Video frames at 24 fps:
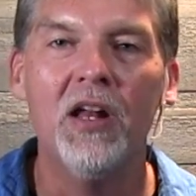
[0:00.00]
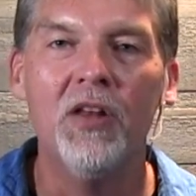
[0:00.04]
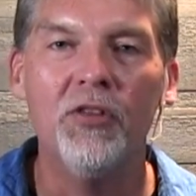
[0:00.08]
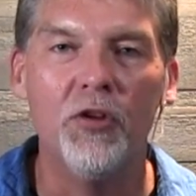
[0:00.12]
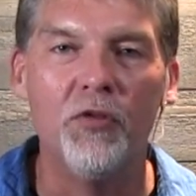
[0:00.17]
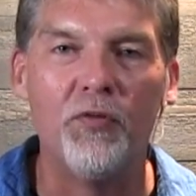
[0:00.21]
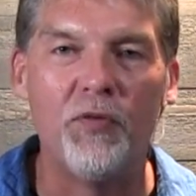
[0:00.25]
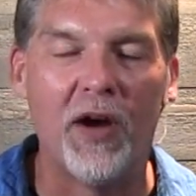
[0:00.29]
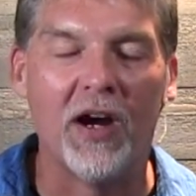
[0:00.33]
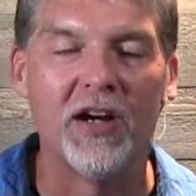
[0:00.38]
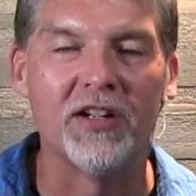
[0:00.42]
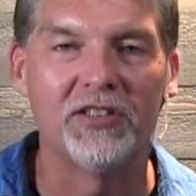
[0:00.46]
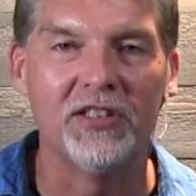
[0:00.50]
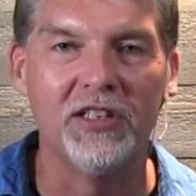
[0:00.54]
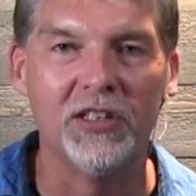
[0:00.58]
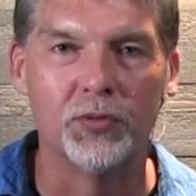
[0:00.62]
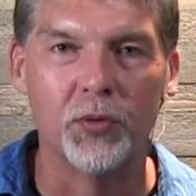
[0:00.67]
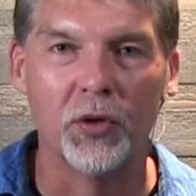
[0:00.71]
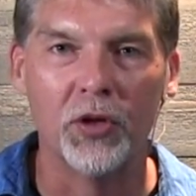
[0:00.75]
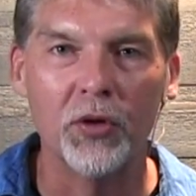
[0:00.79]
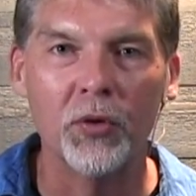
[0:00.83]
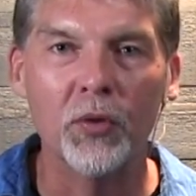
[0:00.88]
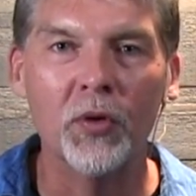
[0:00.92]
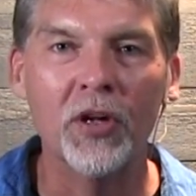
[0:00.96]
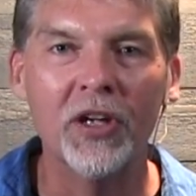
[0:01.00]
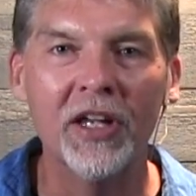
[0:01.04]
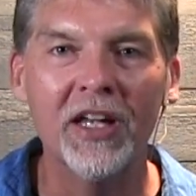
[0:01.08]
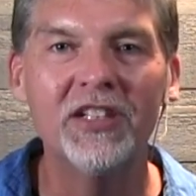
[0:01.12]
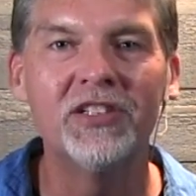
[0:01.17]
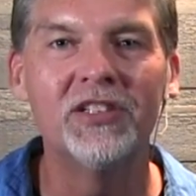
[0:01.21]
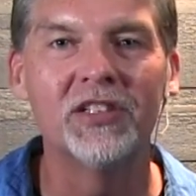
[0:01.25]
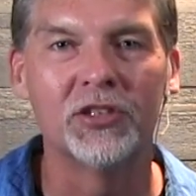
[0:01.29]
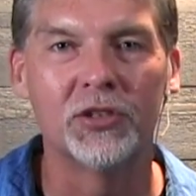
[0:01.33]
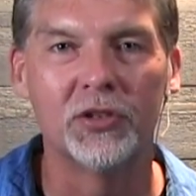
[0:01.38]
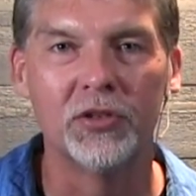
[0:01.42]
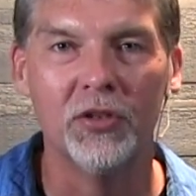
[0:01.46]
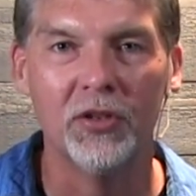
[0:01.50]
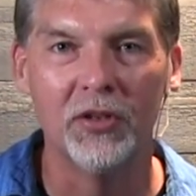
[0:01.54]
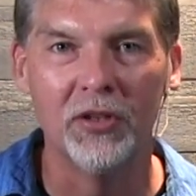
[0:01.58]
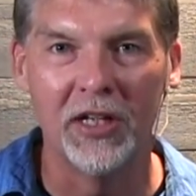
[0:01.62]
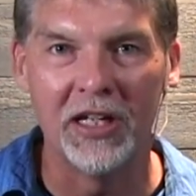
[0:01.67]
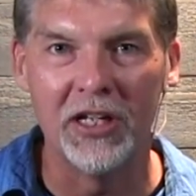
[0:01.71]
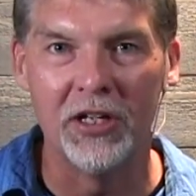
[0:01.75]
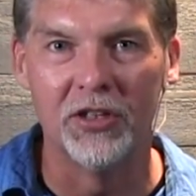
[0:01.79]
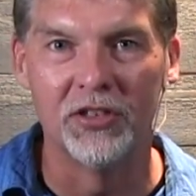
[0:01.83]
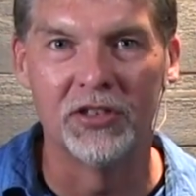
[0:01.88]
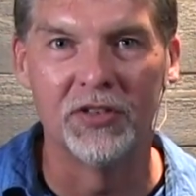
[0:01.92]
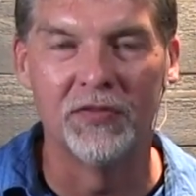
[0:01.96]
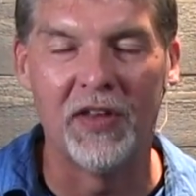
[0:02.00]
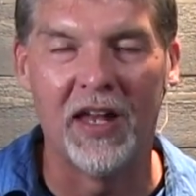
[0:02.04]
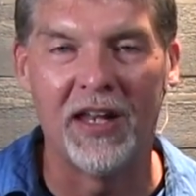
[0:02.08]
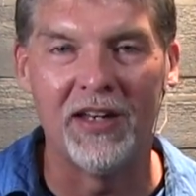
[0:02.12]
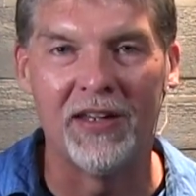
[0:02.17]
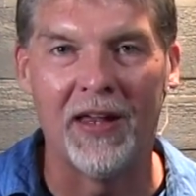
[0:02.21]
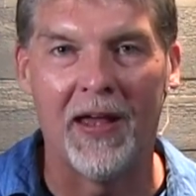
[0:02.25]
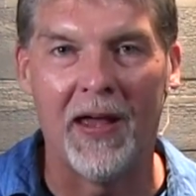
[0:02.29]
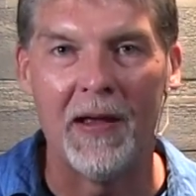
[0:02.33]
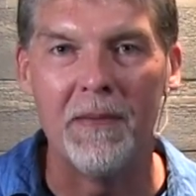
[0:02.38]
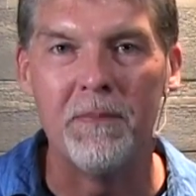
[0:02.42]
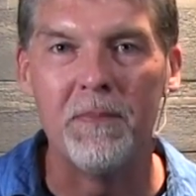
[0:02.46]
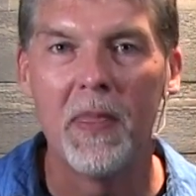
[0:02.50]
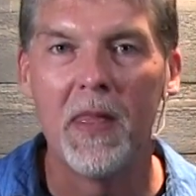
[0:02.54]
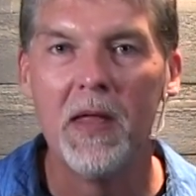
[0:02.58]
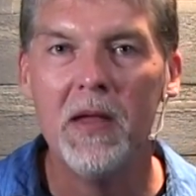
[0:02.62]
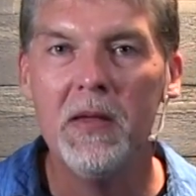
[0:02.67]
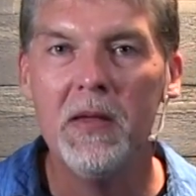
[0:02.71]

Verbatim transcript: The Pharisees were the religious leaders of that day.